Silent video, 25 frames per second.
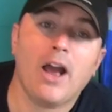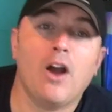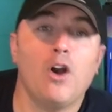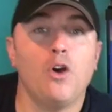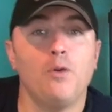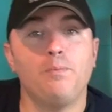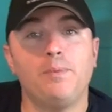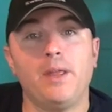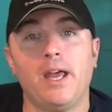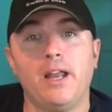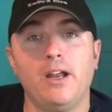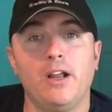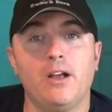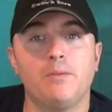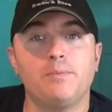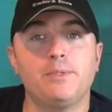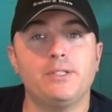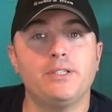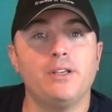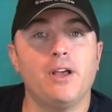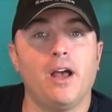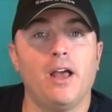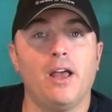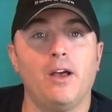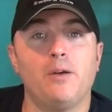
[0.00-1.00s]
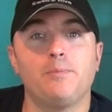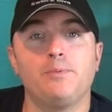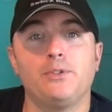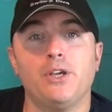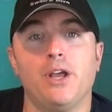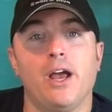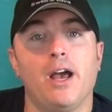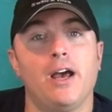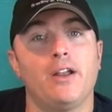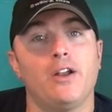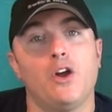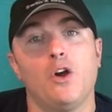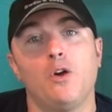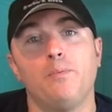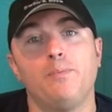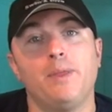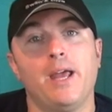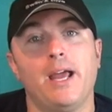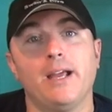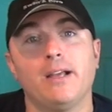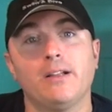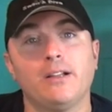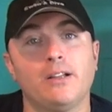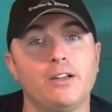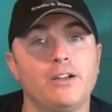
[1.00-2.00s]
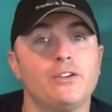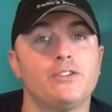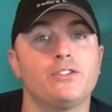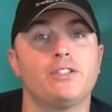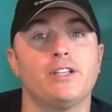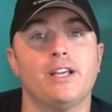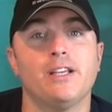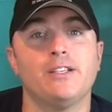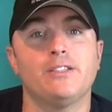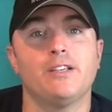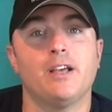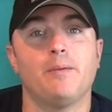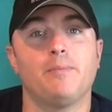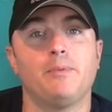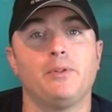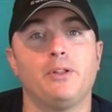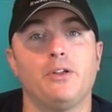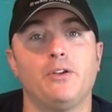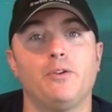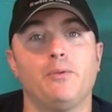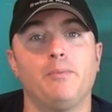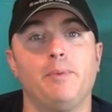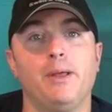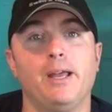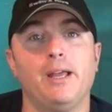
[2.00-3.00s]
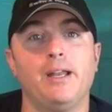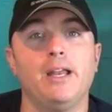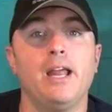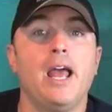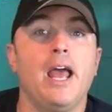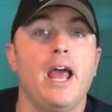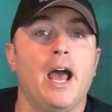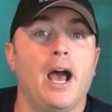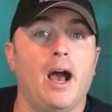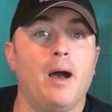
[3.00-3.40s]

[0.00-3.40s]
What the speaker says: I hope that helps you out. I hope that clears things up a little bit.